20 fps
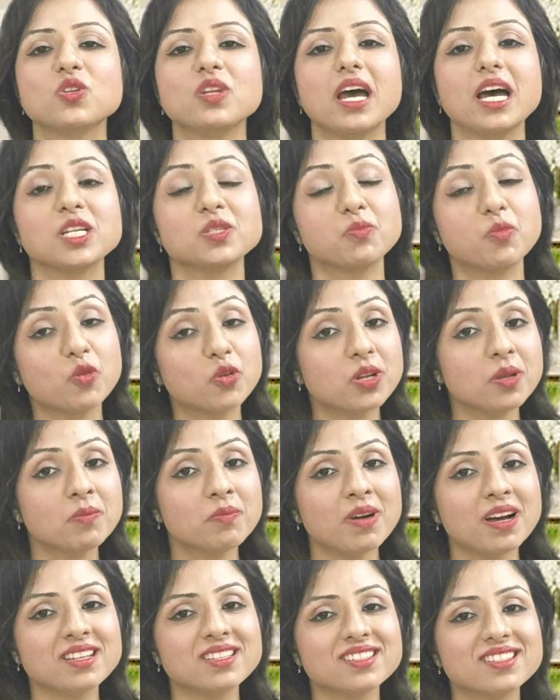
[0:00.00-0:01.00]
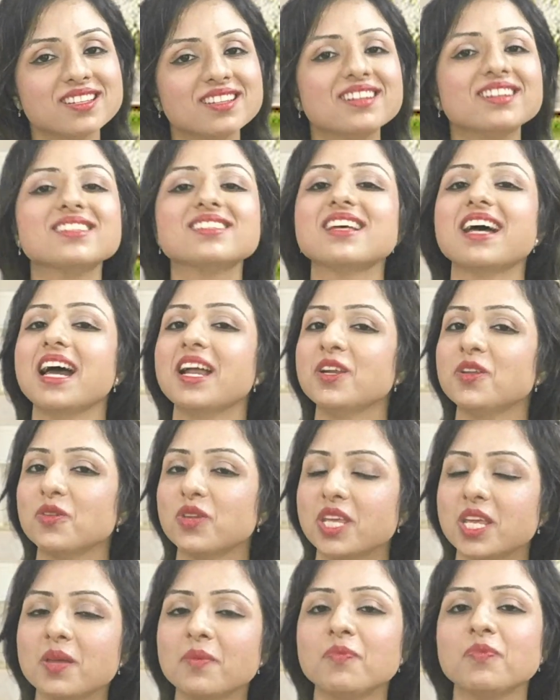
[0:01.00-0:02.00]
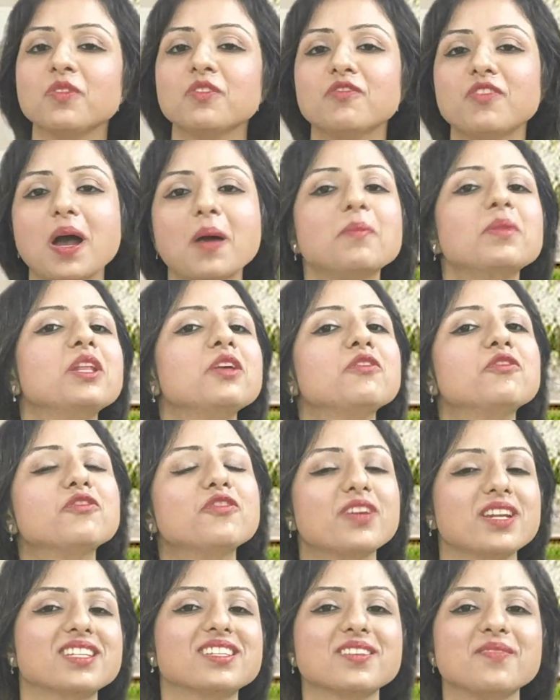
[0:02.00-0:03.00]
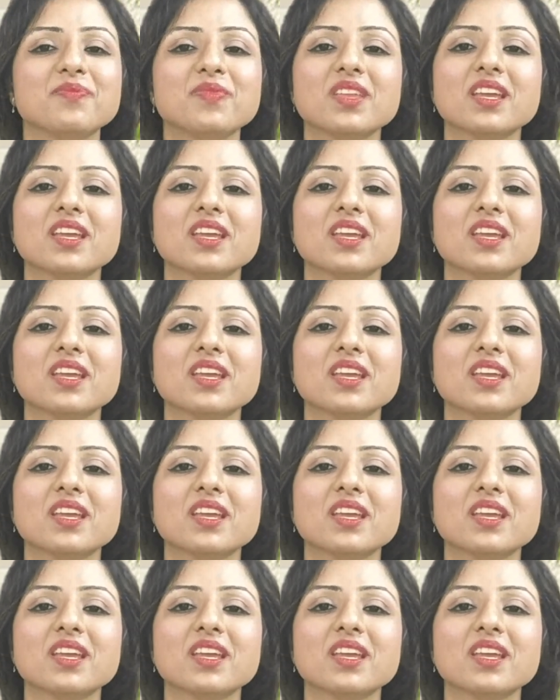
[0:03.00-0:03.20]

as boredom buster and to keep family fit.